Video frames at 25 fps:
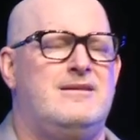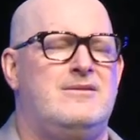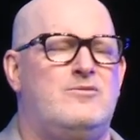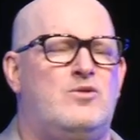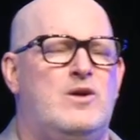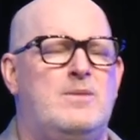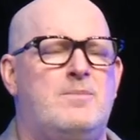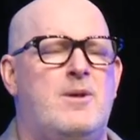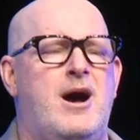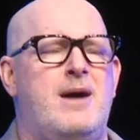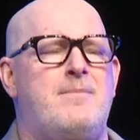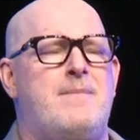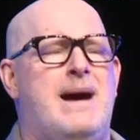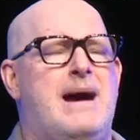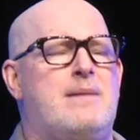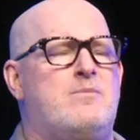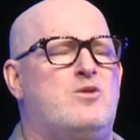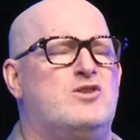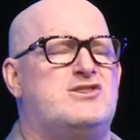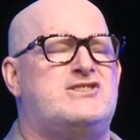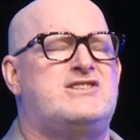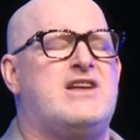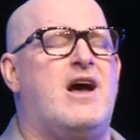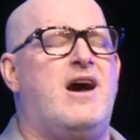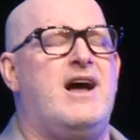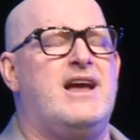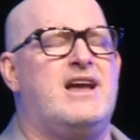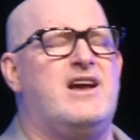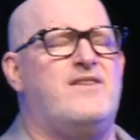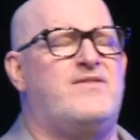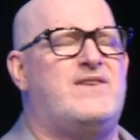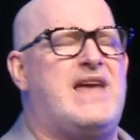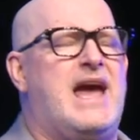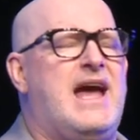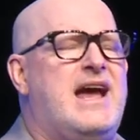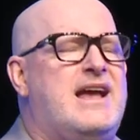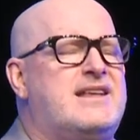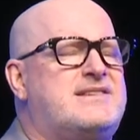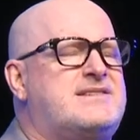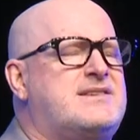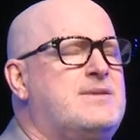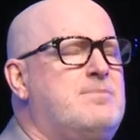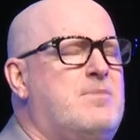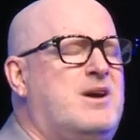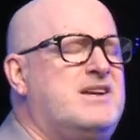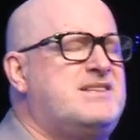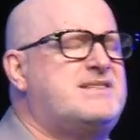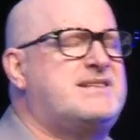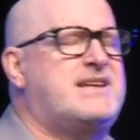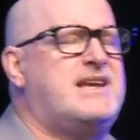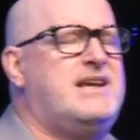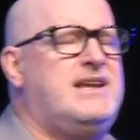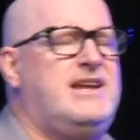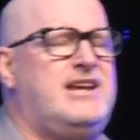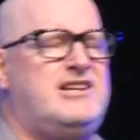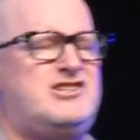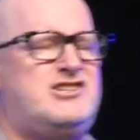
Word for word: When my mum was dying of cancer, my skinny